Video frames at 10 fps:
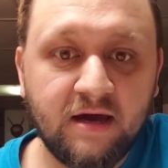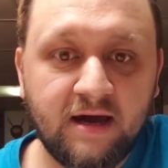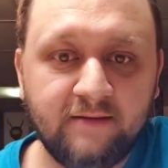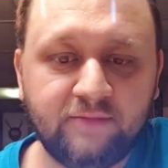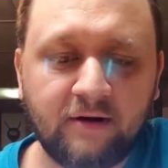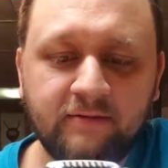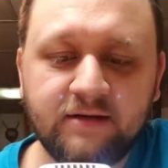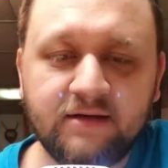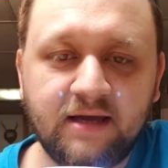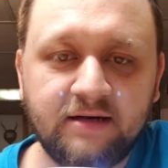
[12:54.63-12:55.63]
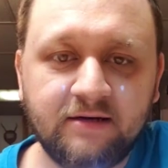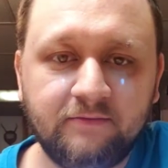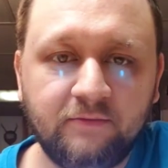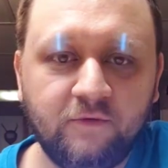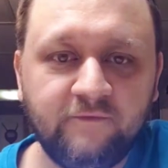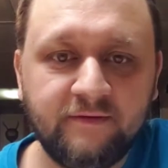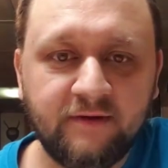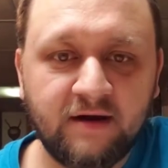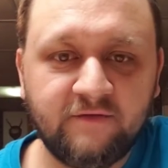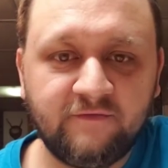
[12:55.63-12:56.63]
I'm probably gonna end up moving
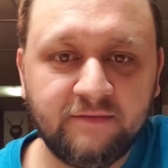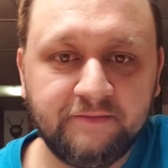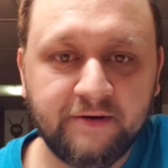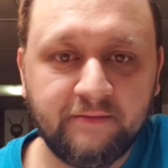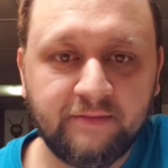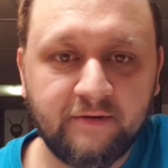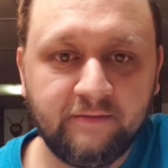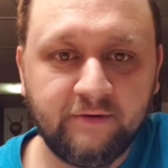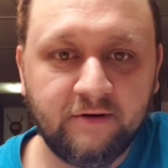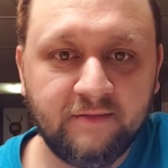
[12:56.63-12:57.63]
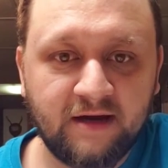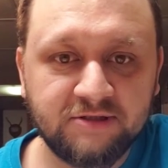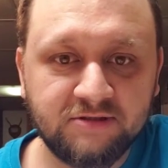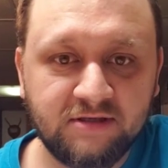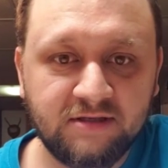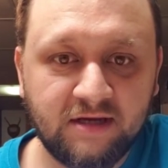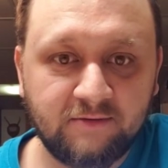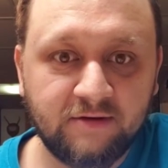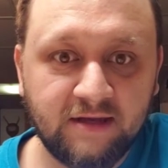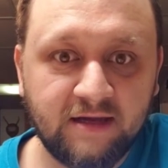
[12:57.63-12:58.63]
mine from the bumper and put them actually in
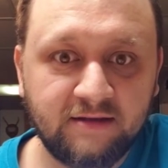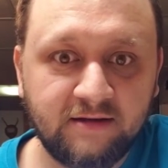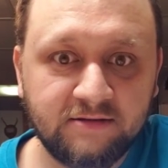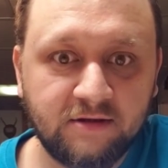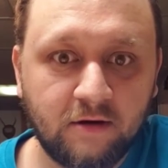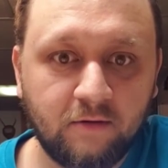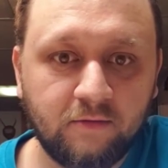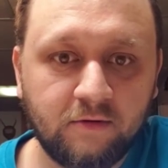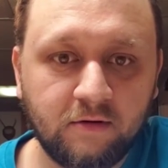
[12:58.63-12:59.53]
where the headlights go.